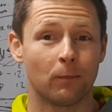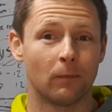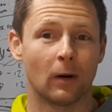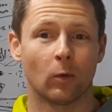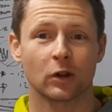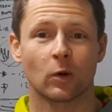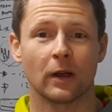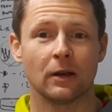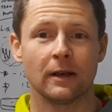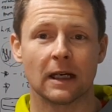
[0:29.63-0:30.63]
But what's quite
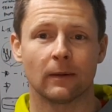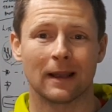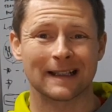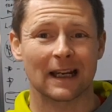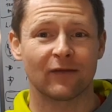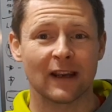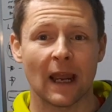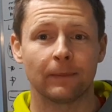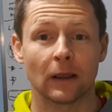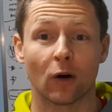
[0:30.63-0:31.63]
unique about that is I've
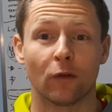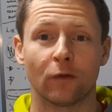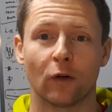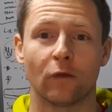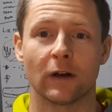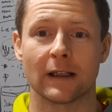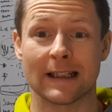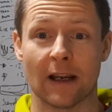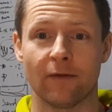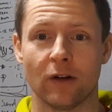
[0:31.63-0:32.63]
kept it off for over
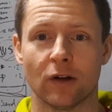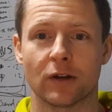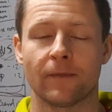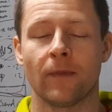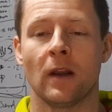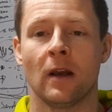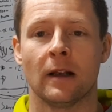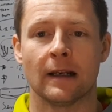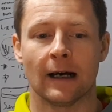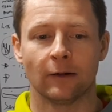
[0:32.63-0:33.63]
7 years.
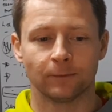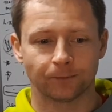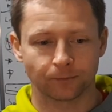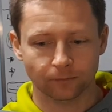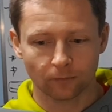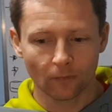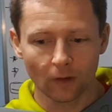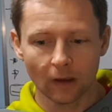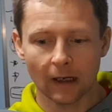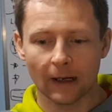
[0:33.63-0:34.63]
Now,
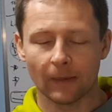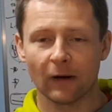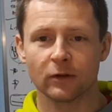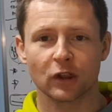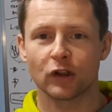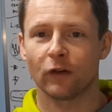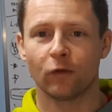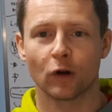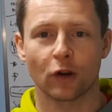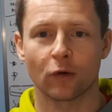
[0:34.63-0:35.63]
I was a shift
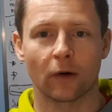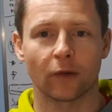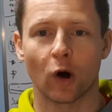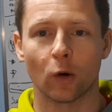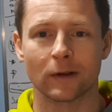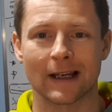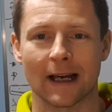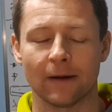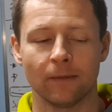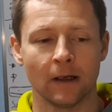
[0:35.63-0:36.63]
worker throughout the whole
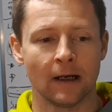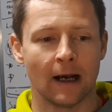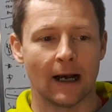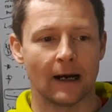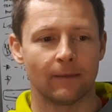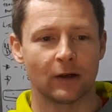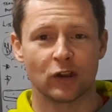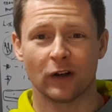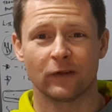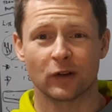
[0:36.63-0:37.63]
time. My
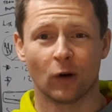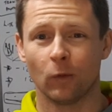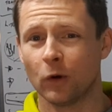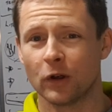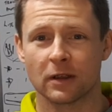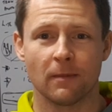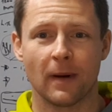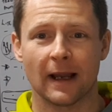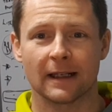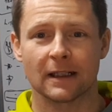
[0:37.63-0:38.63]
shifts got worse and
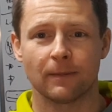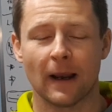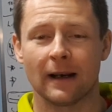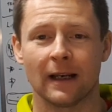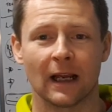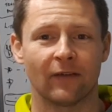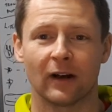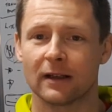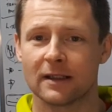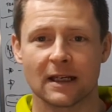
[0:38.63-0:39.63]
better depending. I've
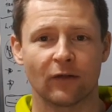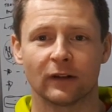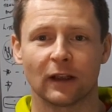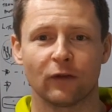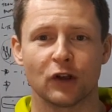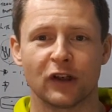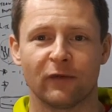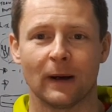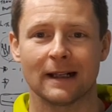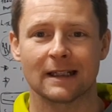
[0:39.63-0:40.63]
had several different
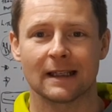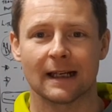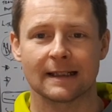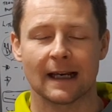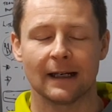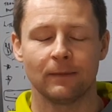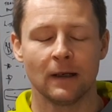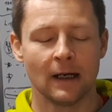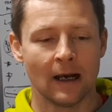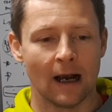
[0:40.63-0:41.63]
shift patterns in that time.
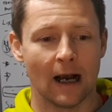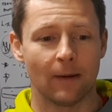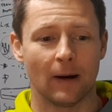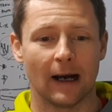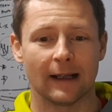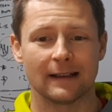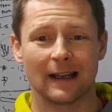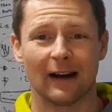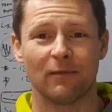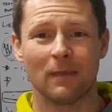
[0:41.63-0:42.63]
And
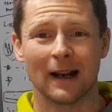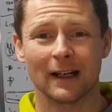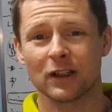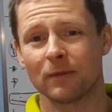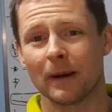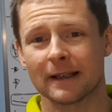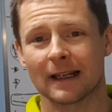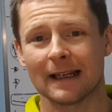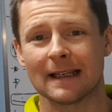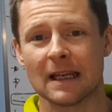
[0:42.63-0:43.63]
I've managed to
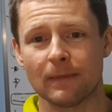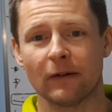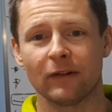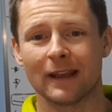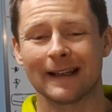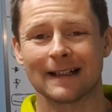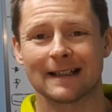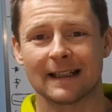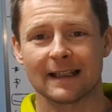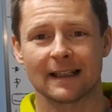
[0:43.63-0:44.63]
basically keep everything
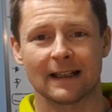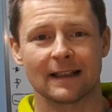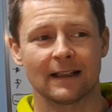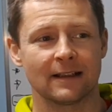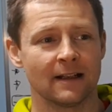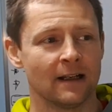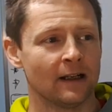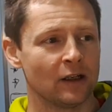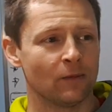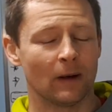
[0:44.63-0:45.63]
consistent. And
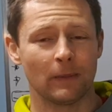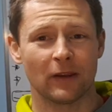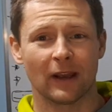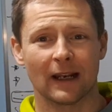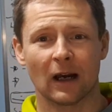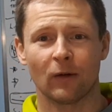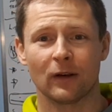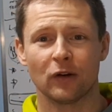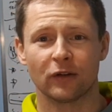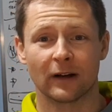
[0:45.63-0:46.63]
you might be thinking, how on
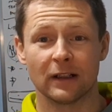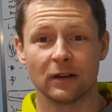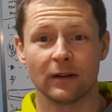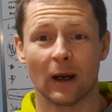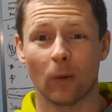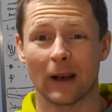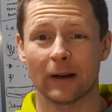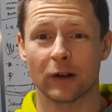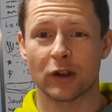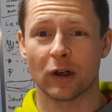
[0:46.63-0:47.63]
earth did I do that? Well, I'm
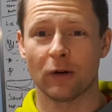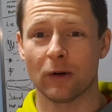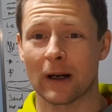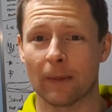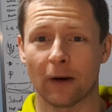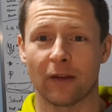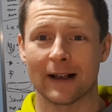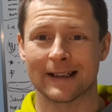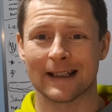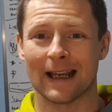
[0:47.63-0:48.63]
going to show you a couple of
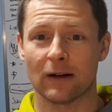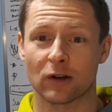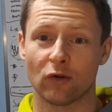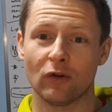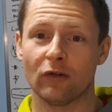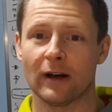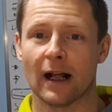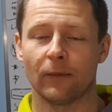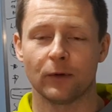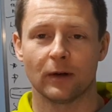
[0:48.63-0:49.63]
things today that's going to really
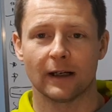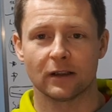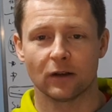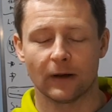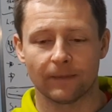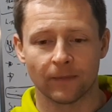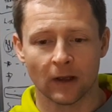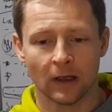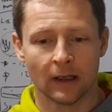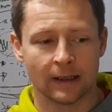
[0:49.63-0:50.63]
help you guys do it.
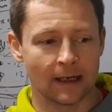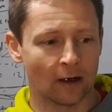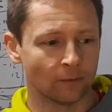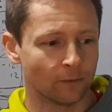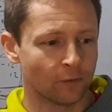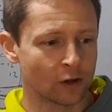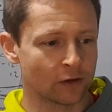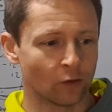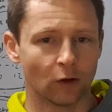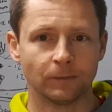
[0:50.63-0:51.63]
Now, first
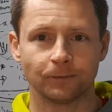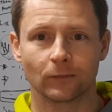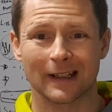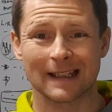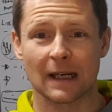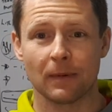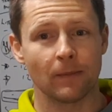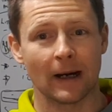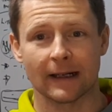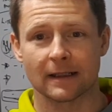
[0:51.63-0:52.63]
of all, sleeping
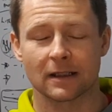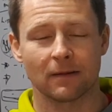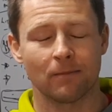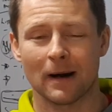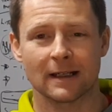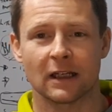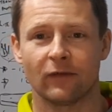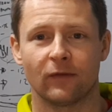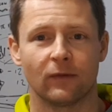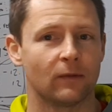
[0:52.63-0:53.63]
patterns, massive.